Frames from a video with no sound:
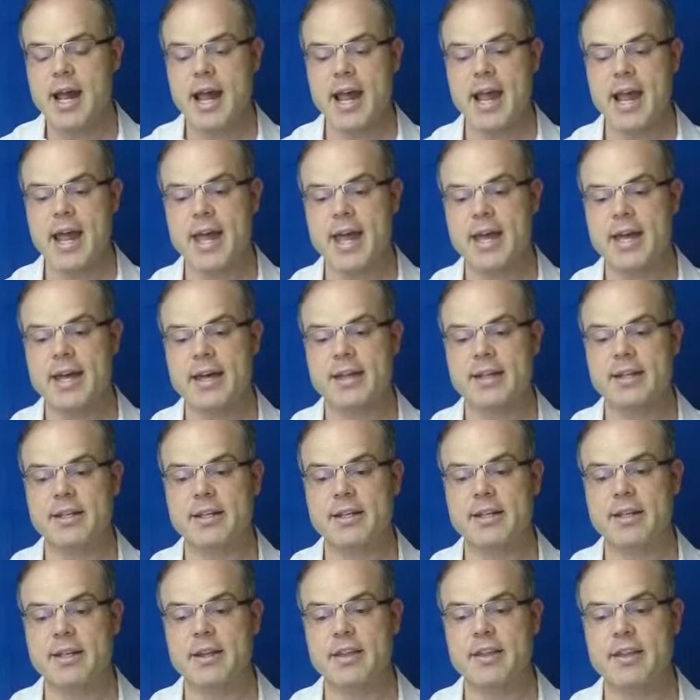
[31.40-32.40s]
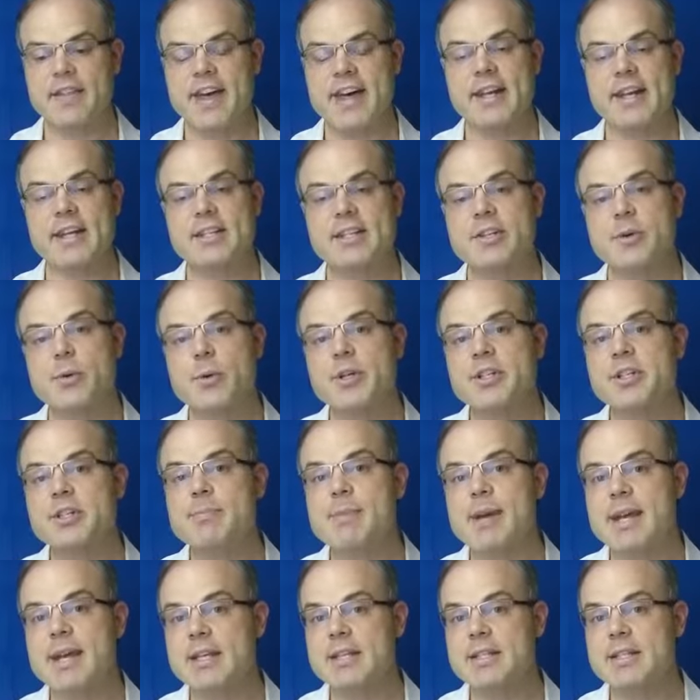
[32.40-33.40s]
and that it's going
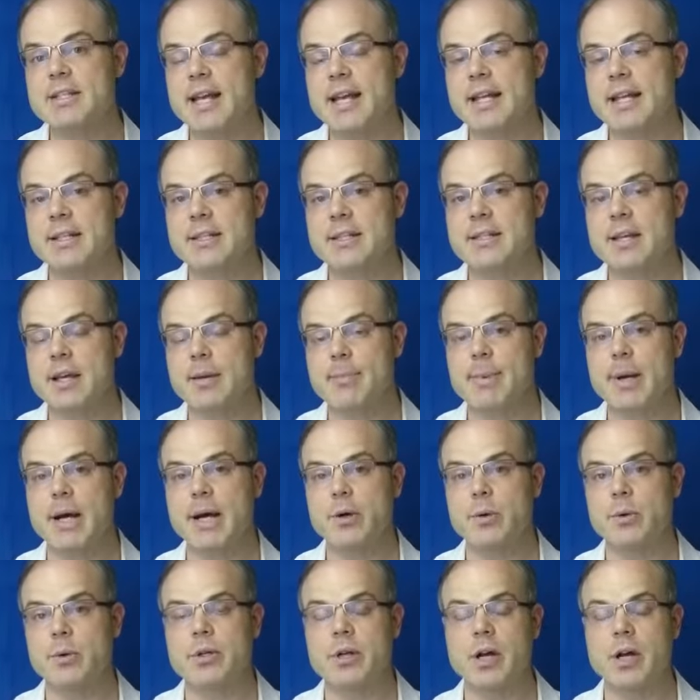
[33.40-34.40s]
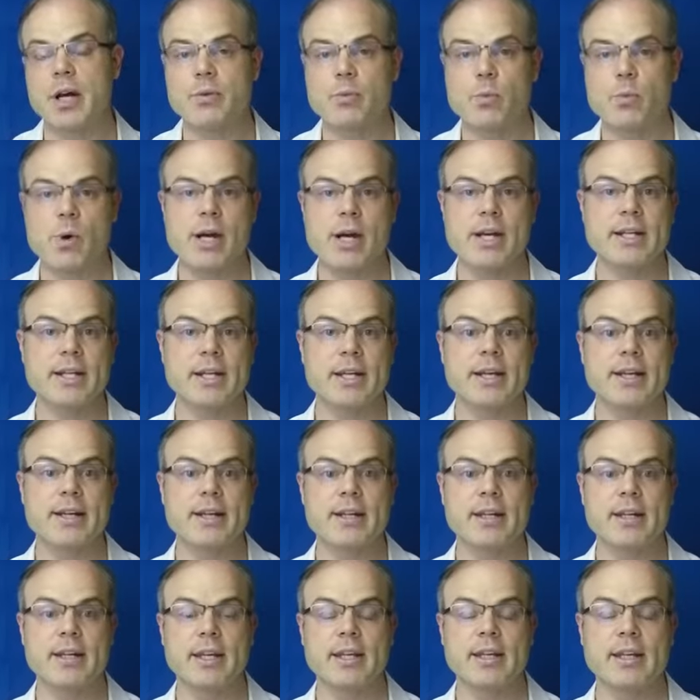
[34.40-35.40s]
to make sense about unwinding in
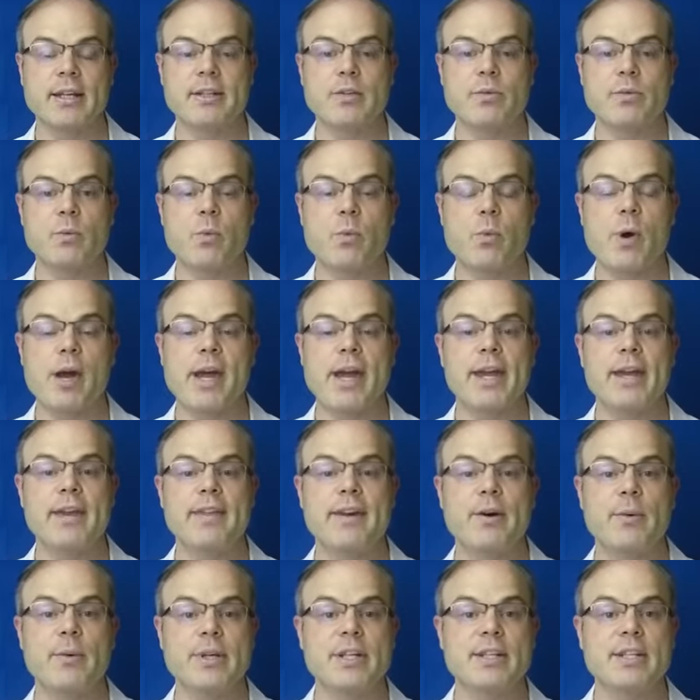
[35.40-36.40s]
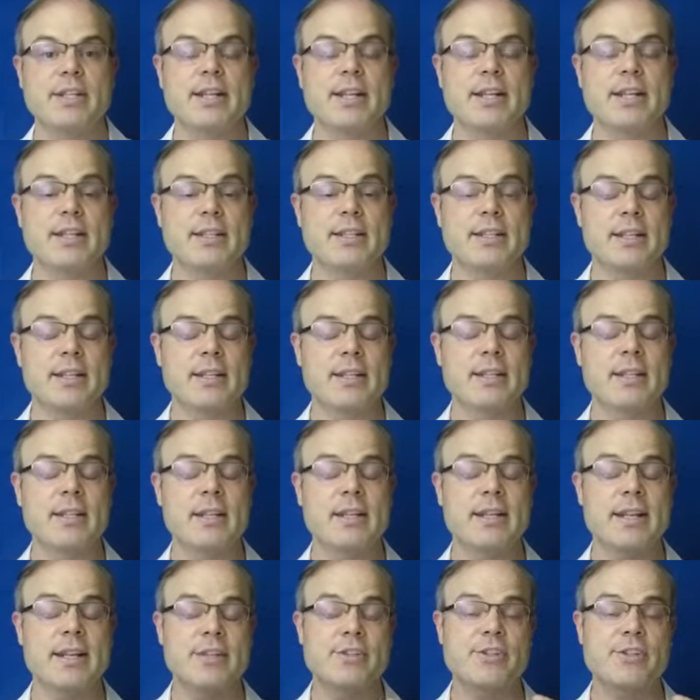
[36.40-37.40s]
a way that we didn't
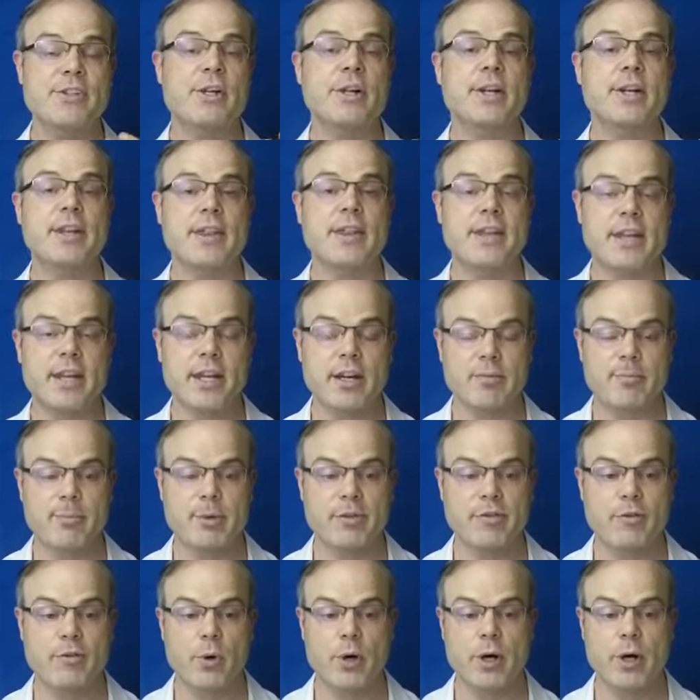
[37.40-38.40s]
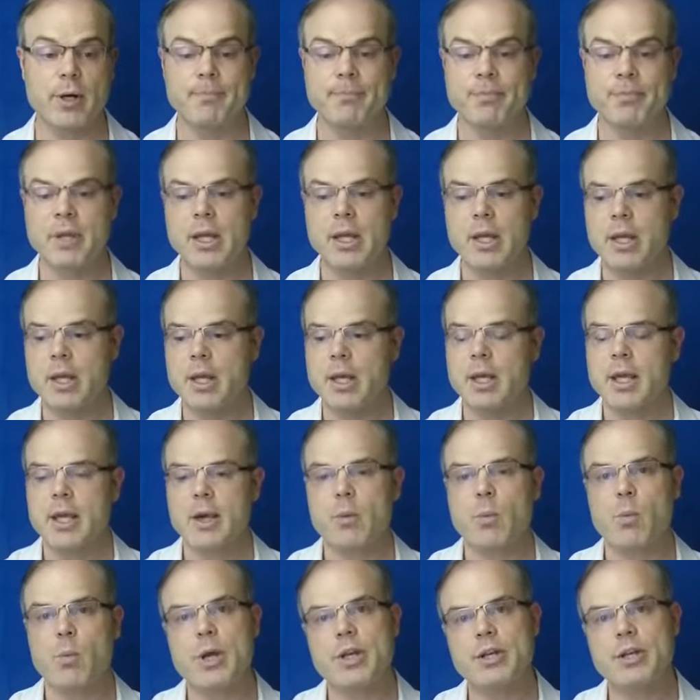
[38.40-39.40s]
necessarily think of before.
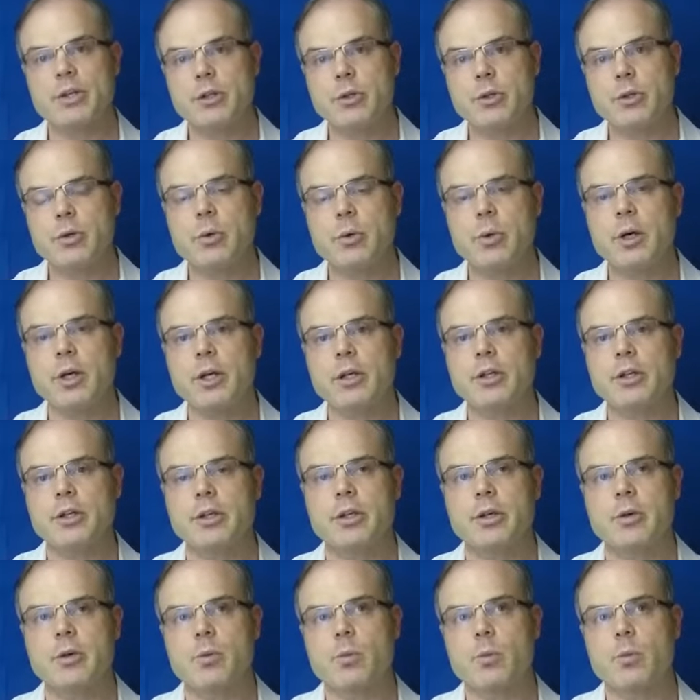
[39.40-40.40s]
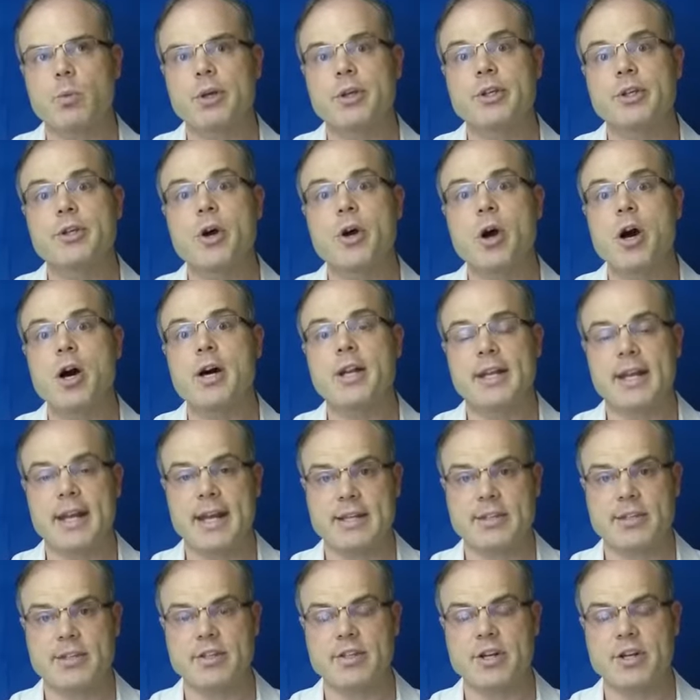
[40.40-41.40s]
When you were
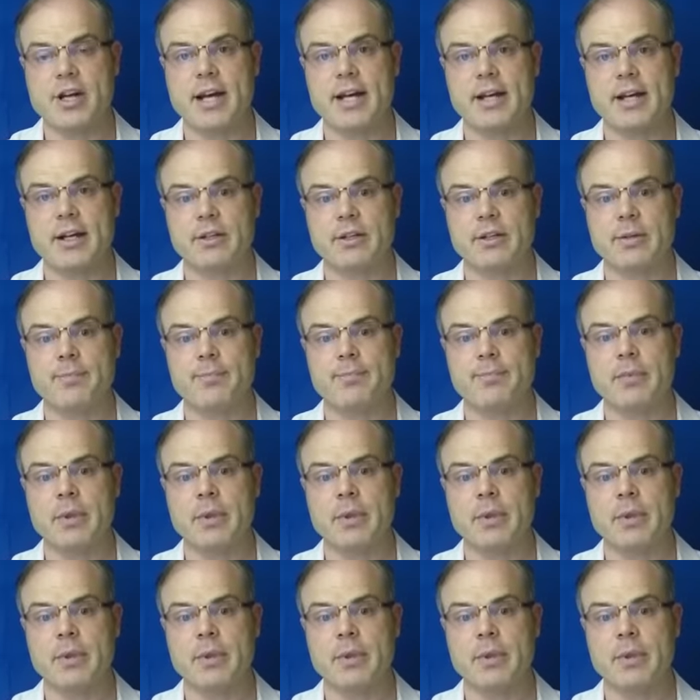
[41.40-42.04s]
yawning as a child,